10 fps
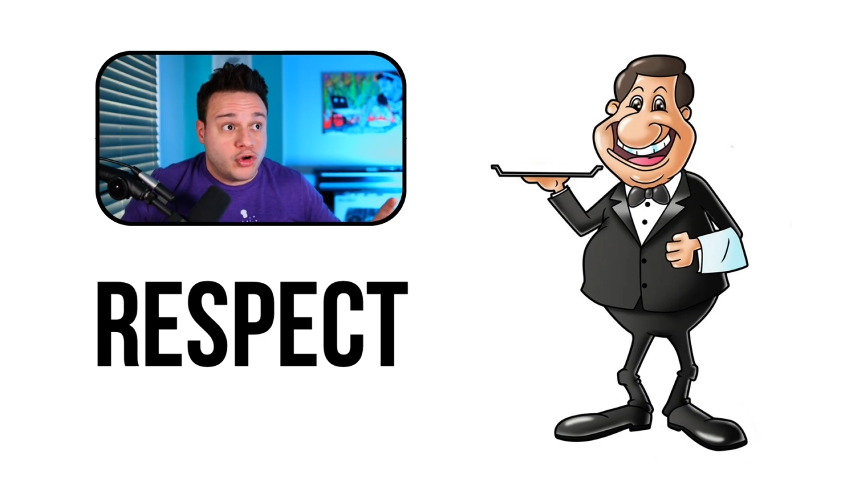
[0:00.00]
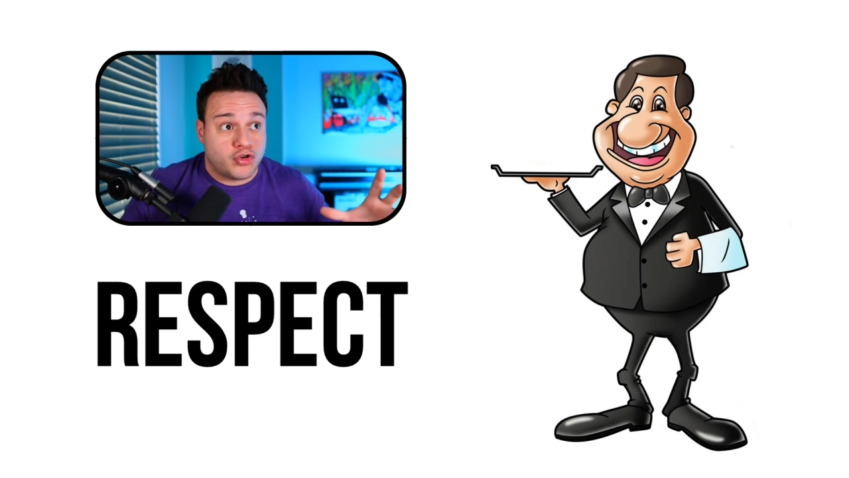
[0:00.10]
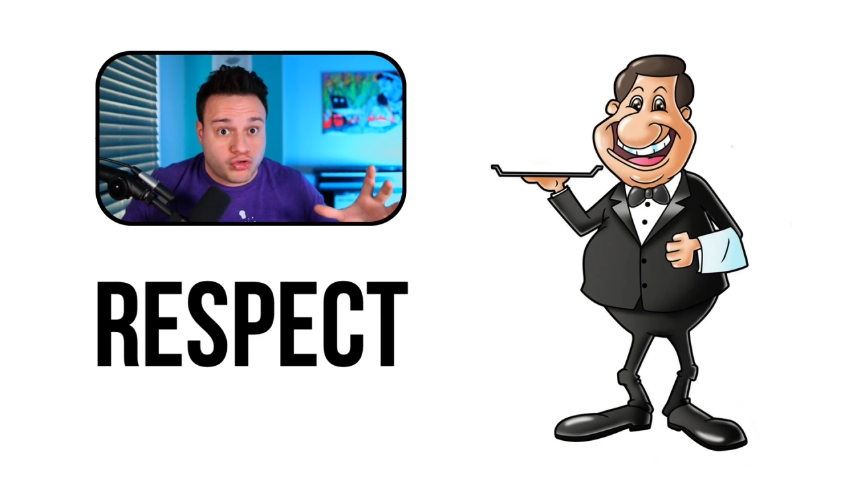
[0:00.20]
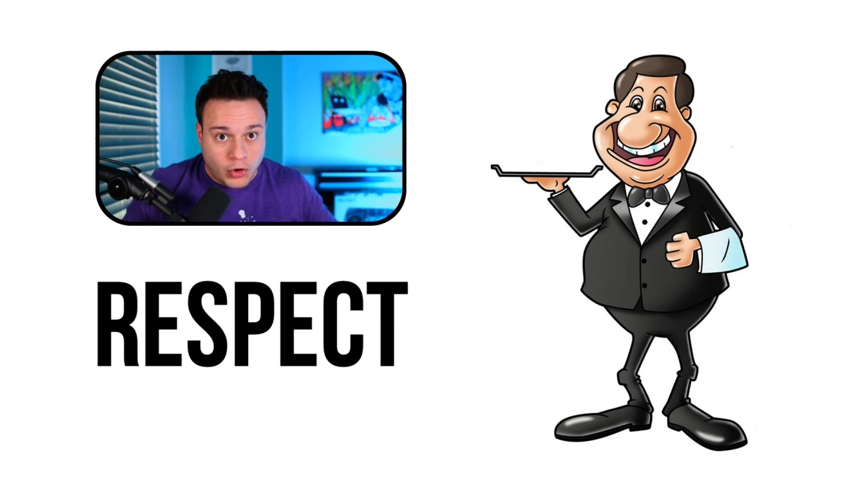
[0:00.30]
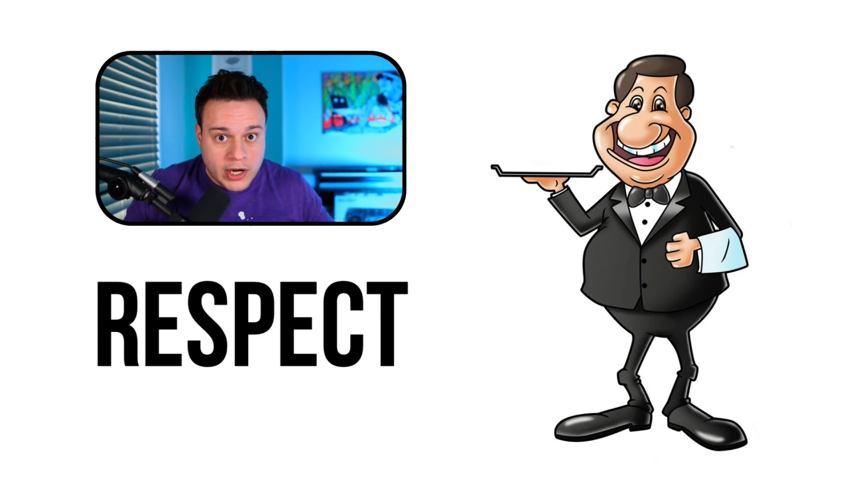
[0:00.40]

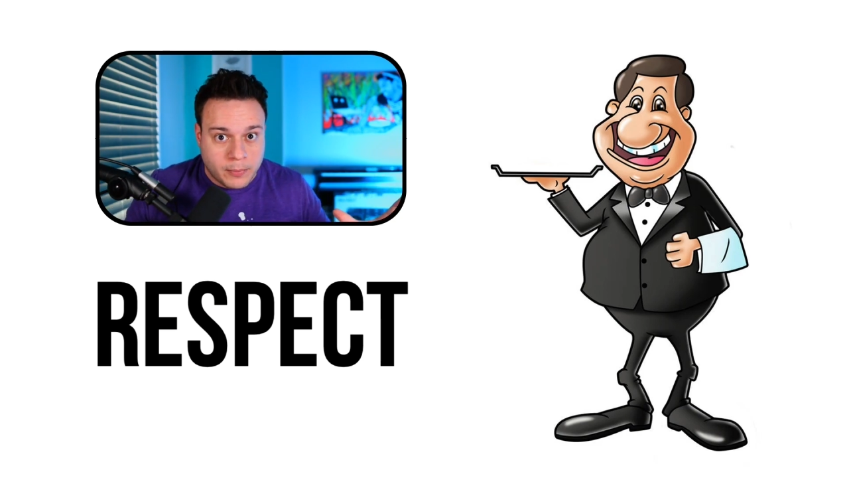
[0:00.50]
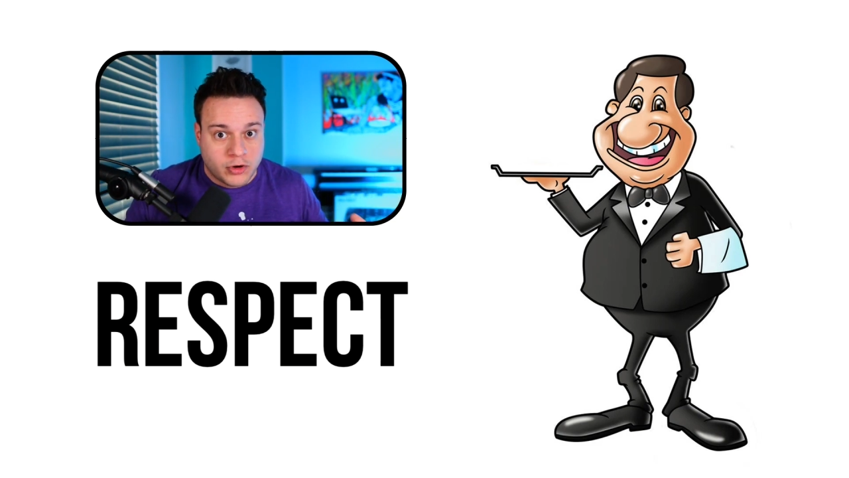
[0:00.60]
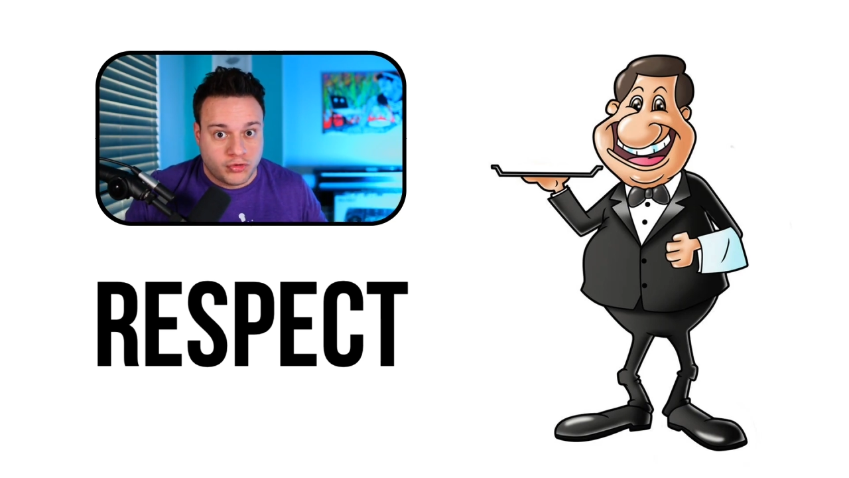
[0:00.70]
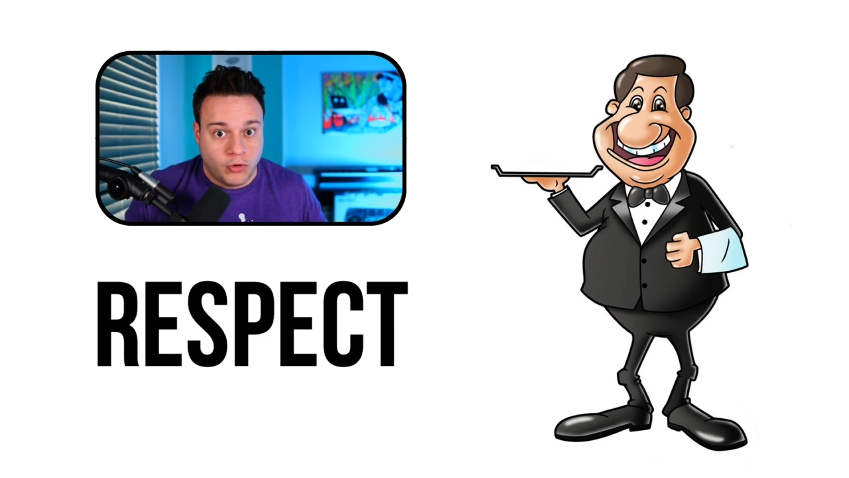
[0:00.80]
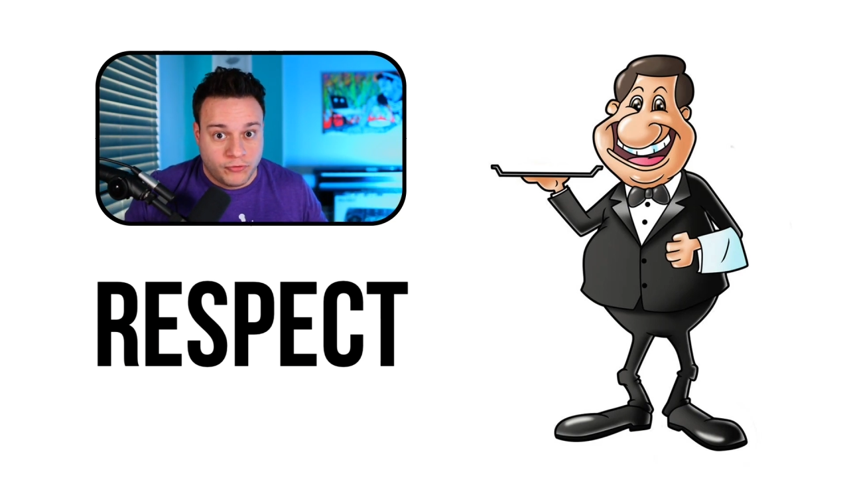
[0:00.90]
They're straight
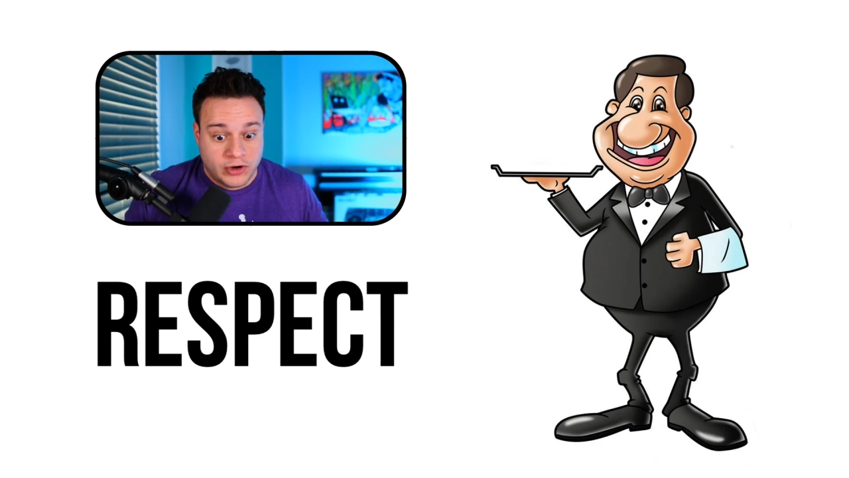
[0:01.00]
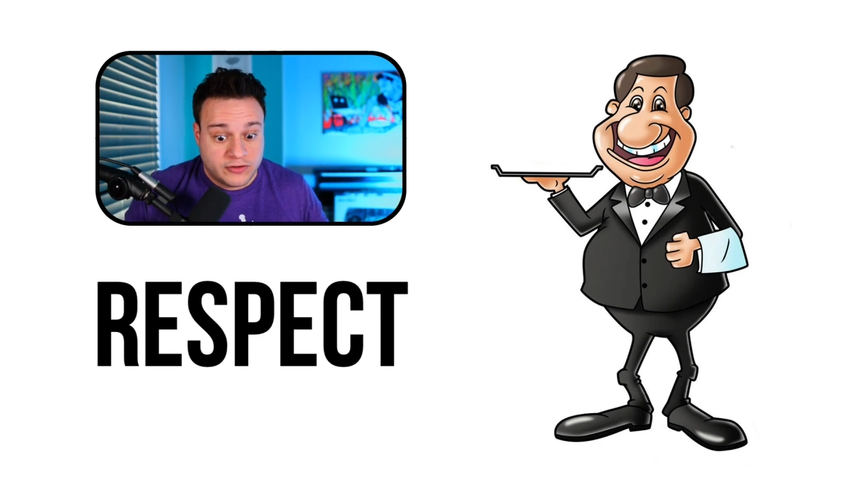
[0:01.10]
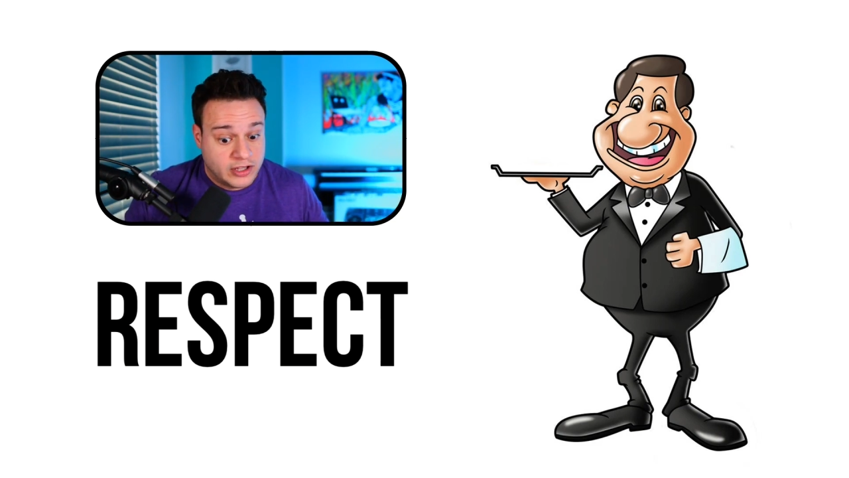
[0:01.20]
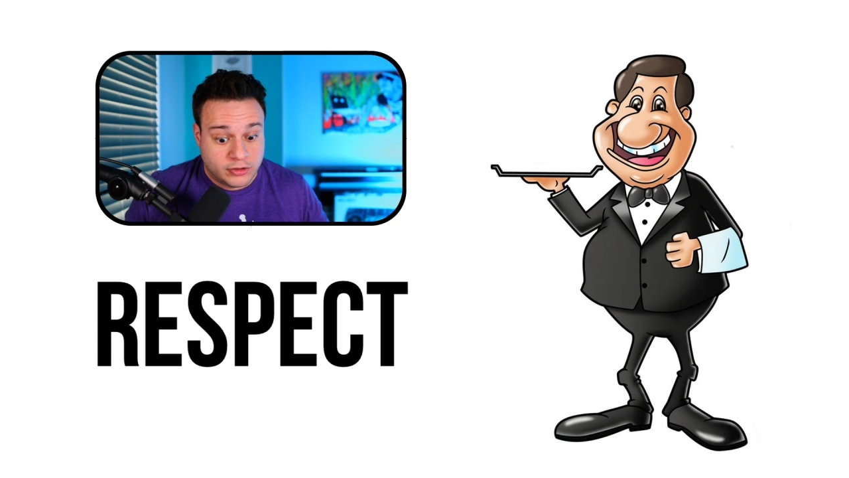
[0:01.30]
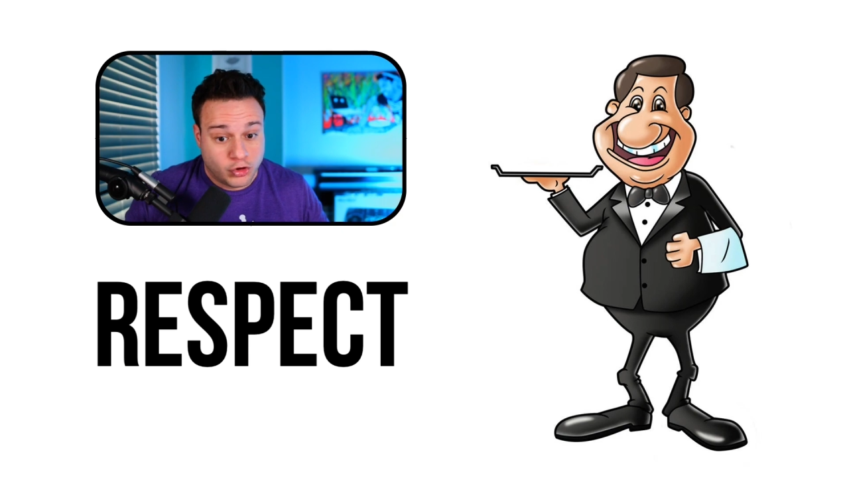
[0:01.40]
up control
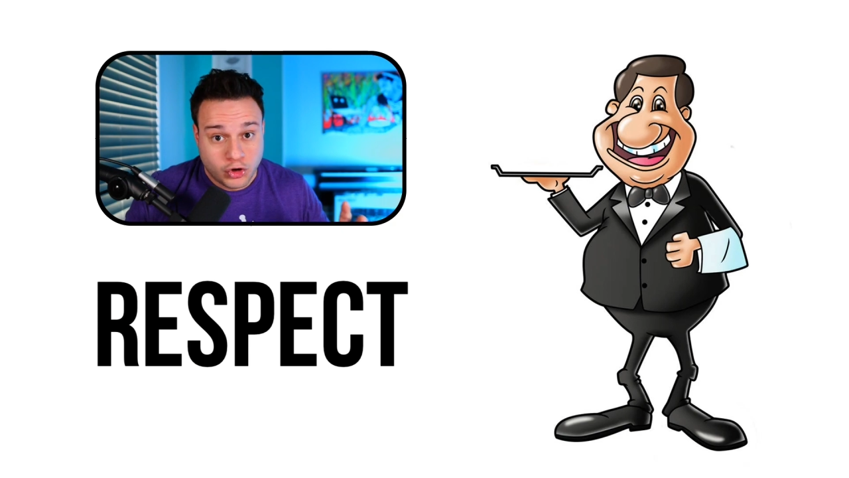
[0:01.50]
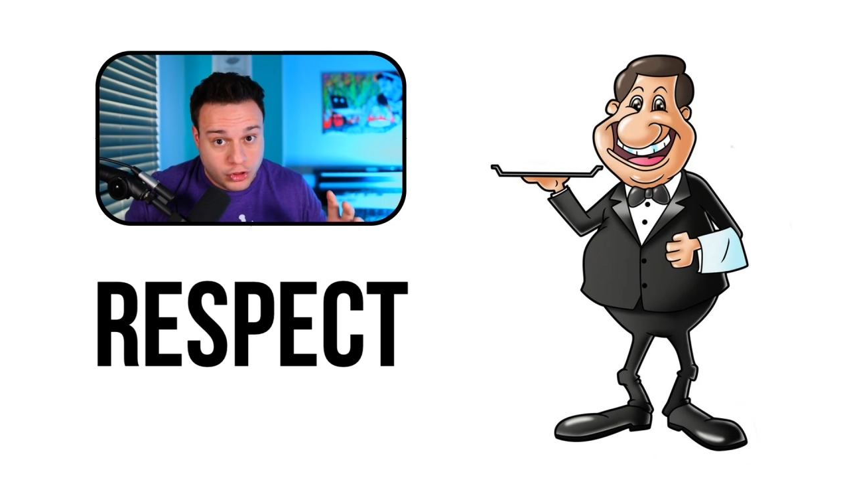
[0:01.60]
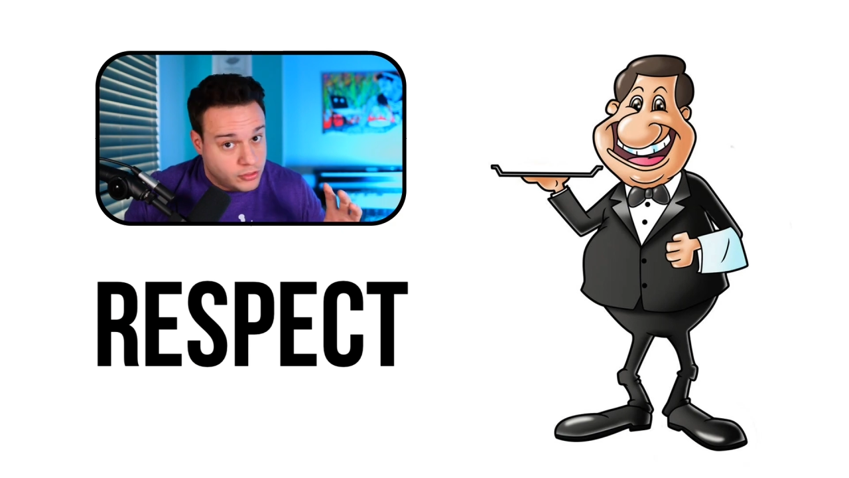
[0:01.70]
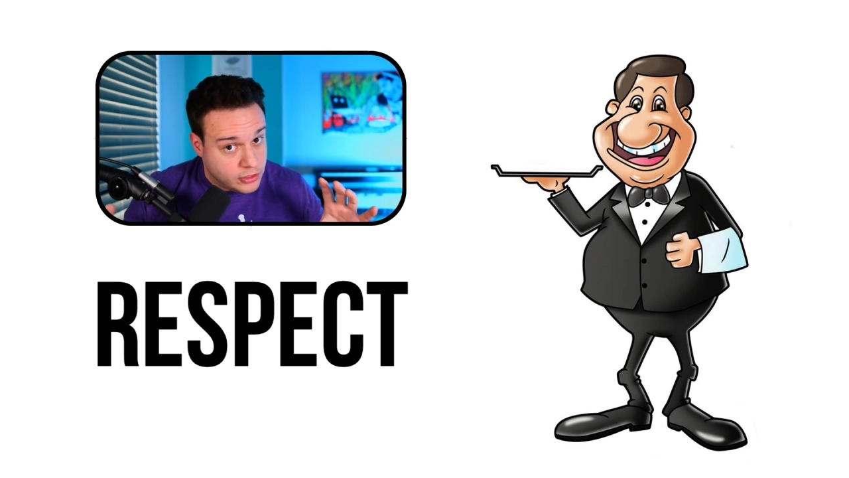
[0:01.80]
freaks. Like they